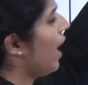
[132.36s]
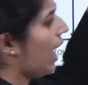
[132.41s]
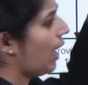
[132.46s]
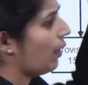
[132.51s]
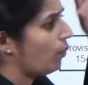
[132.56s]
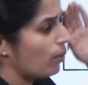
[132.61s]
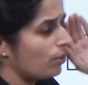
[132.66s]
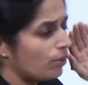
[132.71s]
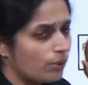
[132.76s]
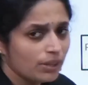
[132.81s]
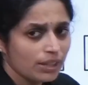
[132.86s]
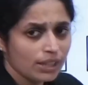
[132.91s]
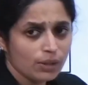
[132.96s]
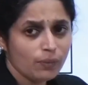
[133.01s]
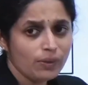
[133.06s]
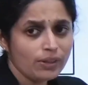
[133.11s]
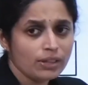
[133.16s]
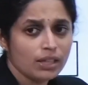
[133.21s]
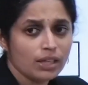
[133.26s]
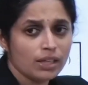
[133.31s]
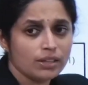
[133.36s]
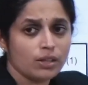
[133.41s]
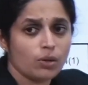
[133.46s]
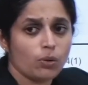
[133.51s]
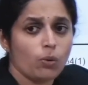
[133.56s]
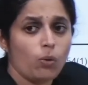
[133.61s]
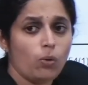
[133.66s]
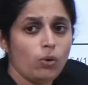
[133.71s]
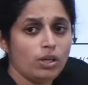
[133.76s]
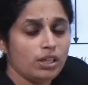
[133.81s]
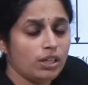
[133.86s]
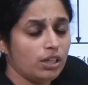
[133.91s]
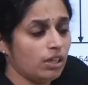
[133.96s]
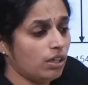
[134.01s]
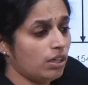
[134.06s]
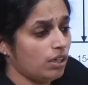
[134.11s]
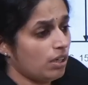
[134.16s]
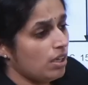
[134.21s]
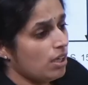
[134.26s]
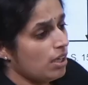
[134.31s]
I want to deal with the old
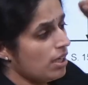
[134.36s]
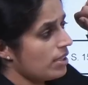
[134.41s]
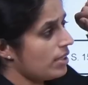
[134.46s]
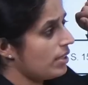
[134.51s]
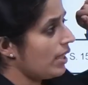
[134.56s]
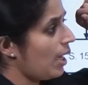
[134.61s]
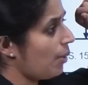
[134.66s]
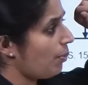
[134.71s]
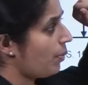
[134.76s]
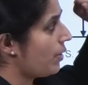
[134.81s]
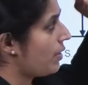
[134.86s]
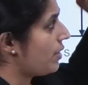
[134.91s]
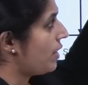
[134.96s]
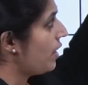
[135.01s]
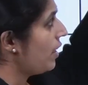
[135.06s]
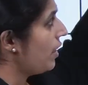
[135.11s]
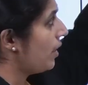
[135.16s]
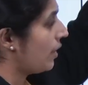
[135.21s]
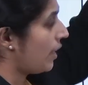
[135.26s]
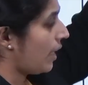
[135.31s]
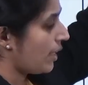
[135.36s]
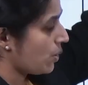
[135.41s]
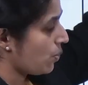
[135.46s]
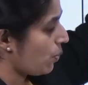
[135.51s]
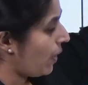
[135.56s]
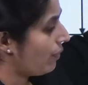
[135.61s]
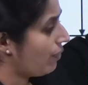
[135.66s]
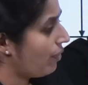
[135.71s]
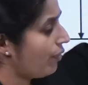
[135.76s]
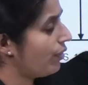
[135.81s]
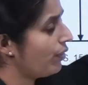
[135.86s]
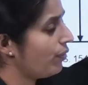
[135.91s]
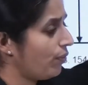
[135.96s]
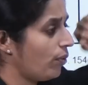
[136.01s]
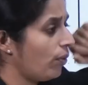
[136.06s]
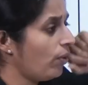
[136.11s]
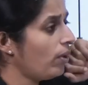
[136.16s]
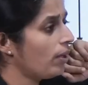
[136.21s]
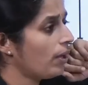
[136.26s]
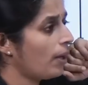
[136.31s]
CrPC, that is
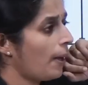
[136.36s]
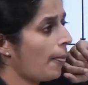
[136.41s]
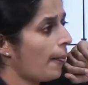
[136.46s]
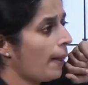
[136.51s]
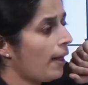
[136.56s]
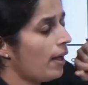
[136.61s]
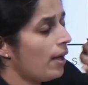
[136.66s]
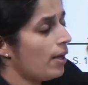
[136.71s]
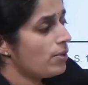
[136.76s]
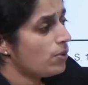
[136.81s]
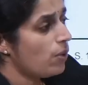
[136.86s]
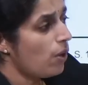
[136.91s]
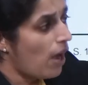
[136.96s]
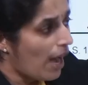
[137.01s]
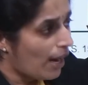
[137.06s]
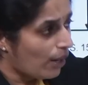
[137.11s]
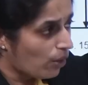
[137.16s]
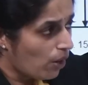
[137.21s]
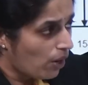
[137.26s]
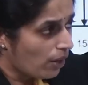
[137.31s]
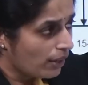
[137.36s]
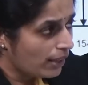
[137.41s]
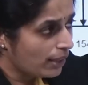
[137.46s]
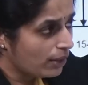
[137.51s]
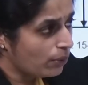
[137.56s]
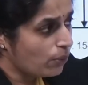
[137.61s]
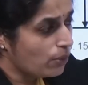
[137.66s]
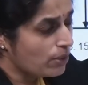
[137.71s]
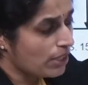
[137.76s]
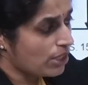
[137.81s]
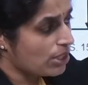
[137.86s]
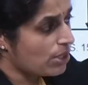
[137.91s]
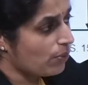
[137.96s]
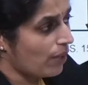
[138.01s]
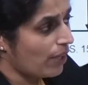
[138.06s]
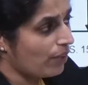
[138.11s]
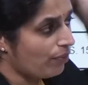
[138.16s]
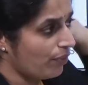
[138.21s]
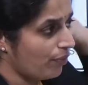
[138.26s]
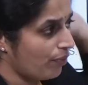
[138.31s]
154. So, according to section
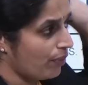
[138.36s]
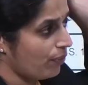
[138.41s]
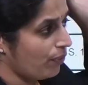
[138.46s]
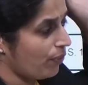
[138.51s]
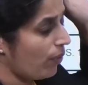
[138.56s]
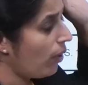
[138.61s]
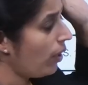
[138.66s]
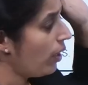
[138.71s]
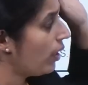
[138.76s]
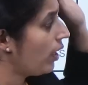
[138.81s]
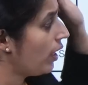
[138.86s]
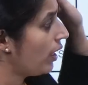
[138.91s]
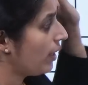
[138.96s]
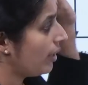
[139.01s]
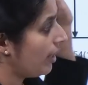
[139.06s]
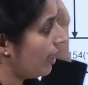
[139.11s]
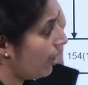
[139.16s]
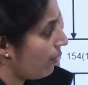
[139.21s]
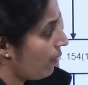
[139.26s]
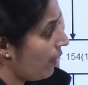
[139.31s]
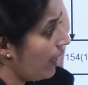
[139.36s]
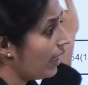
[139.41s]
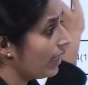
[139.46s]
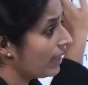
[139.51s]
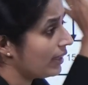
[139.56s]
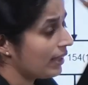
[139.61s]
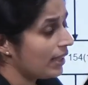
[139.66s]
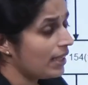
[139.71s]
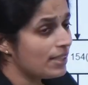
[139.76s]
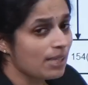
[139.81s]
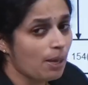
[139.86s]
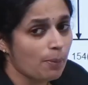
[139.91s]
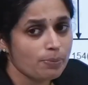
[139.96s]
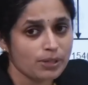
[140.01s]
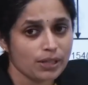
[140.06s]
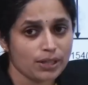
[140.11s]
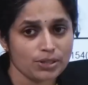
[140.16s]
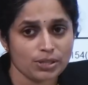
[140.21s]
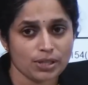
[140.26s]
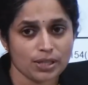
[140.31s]
154 there were 3
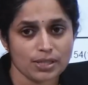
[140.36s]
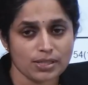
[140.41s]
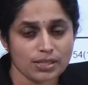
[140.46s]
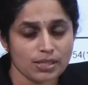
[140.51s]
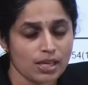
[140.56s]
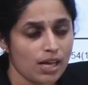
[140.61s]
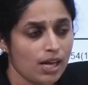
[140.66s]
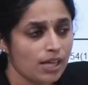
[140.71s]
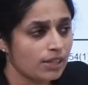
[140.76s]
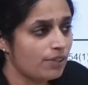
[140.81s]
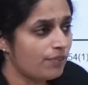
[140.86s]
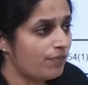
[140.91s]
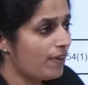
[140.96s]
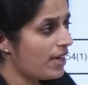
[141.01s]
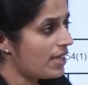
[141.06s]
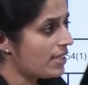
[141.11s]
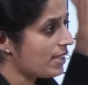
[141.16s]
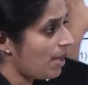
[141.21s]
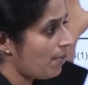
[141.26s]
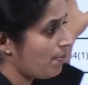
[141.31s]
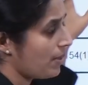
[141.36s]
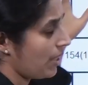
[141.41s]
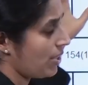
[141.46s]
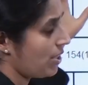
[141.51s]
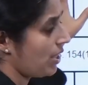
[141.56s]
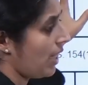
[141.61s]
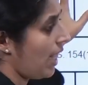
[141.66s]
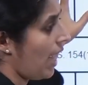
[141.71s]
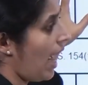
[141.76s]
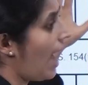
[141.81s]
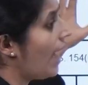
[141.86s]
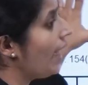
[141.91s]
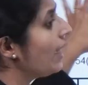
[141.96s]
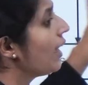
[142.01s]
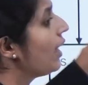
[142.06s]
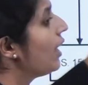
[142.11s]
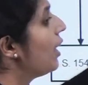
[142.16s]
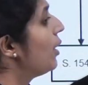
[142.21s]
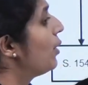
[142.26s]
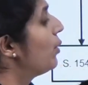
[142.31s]
subsections. The first subsection had
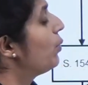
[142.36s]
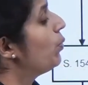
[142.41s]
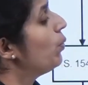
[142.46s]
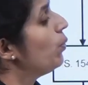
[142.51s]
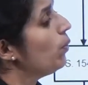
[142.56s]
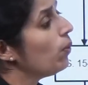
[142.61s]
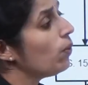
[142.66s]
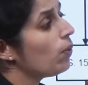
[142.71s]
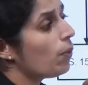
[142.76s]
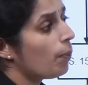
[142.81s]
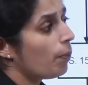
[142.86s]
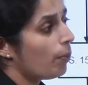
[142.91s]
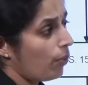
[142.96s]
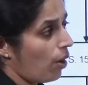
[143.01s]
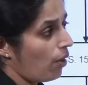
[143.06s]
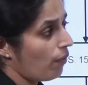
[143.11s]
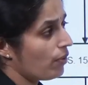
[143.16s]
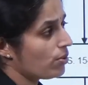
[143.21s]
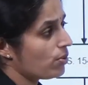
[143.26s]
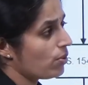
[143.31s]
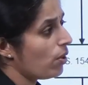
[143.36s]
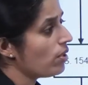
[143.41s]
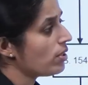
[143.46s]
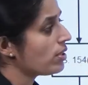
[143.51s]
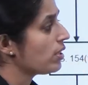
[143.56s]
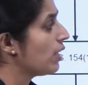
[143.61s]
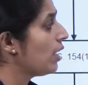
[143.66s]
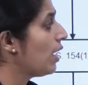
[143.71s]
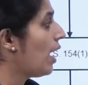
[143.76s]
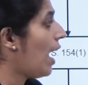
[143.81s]
2 provisos